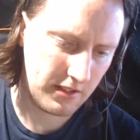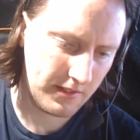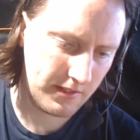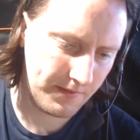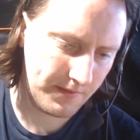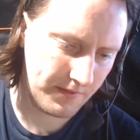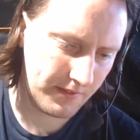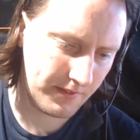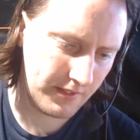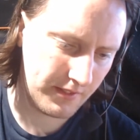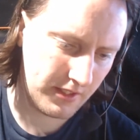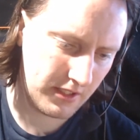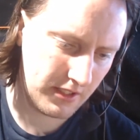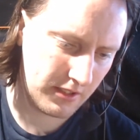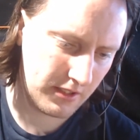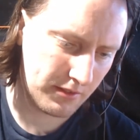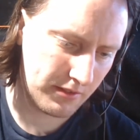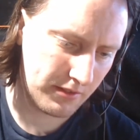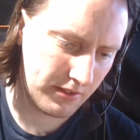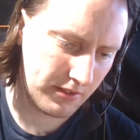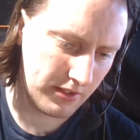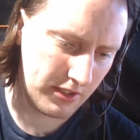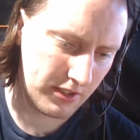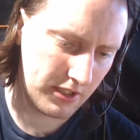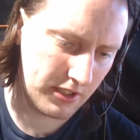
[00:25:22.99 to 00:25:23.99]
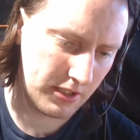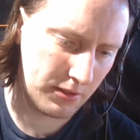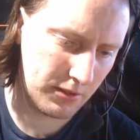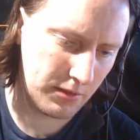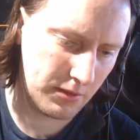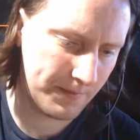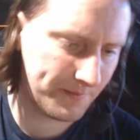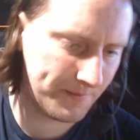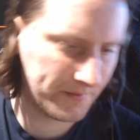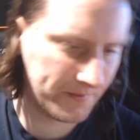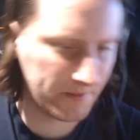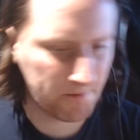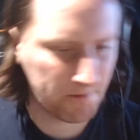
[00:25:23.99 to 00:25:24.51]
Oh no.
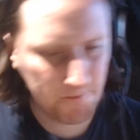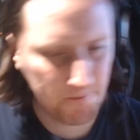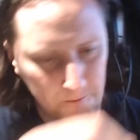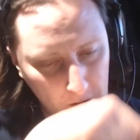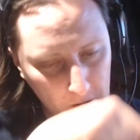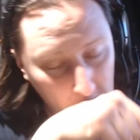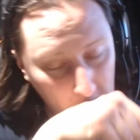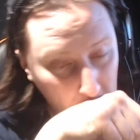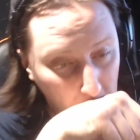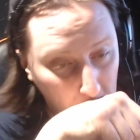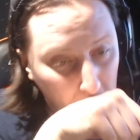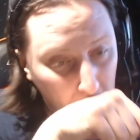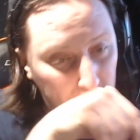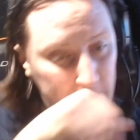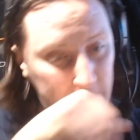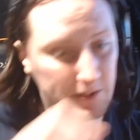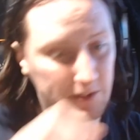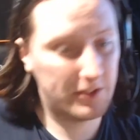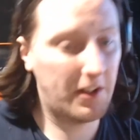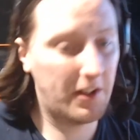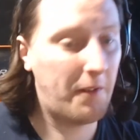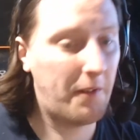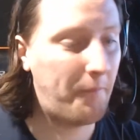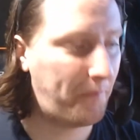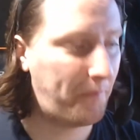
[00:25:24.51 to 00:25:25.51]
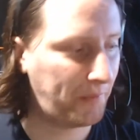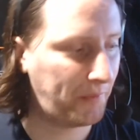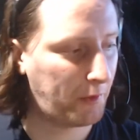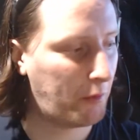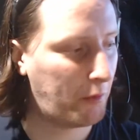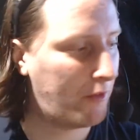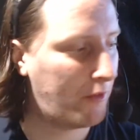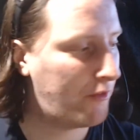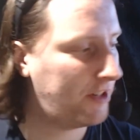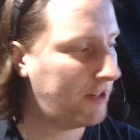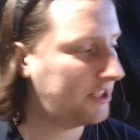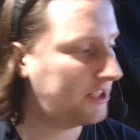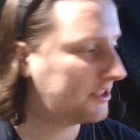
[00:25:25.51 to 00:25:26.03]
So, we've
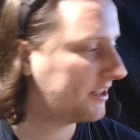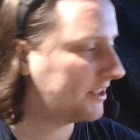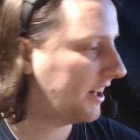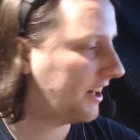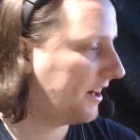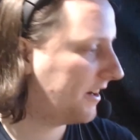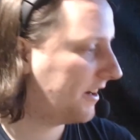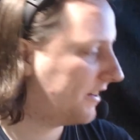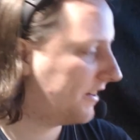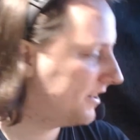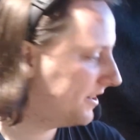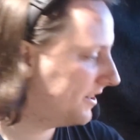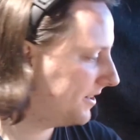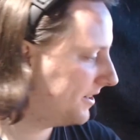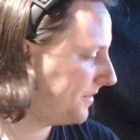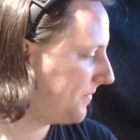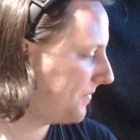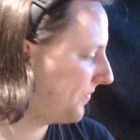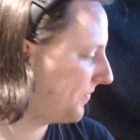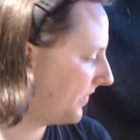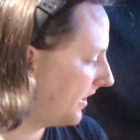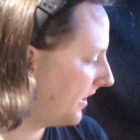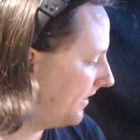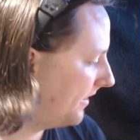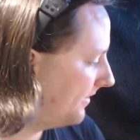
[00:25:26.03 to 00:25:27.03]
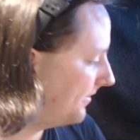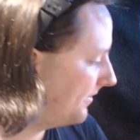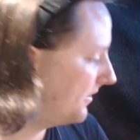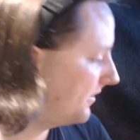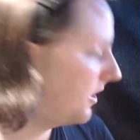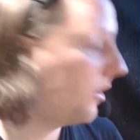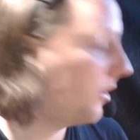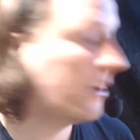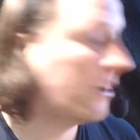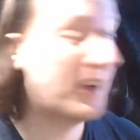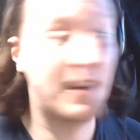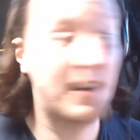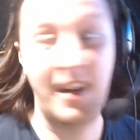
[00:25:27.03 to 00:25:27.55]
reached our 5
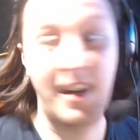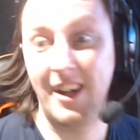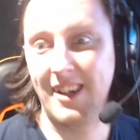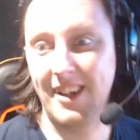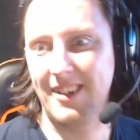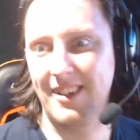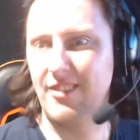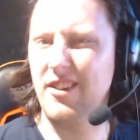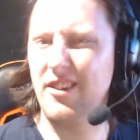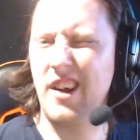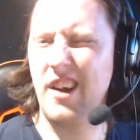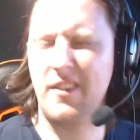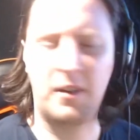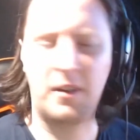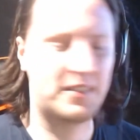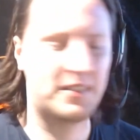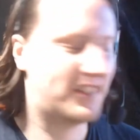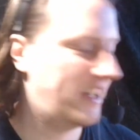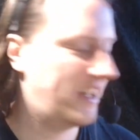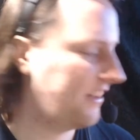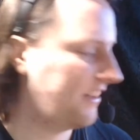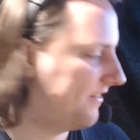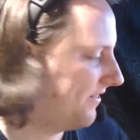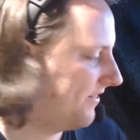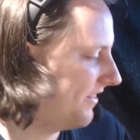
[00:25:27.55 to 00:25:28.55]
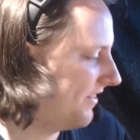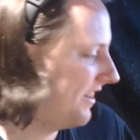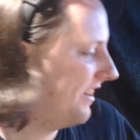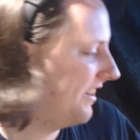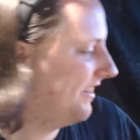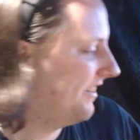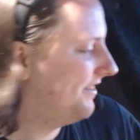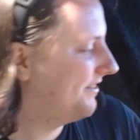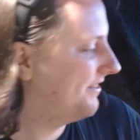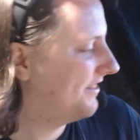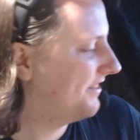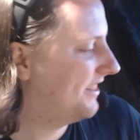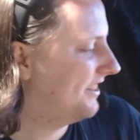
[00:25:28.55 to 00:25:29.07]
out of 10.
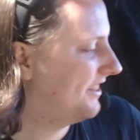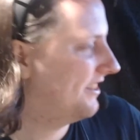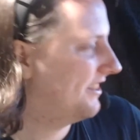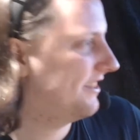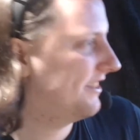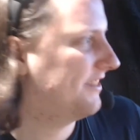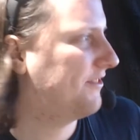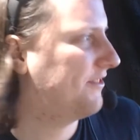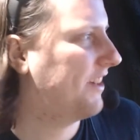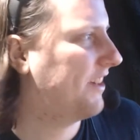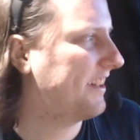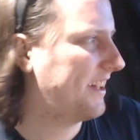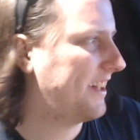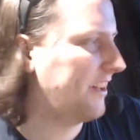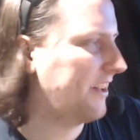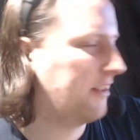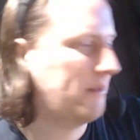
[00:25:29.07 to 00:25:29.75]
Right down the middle.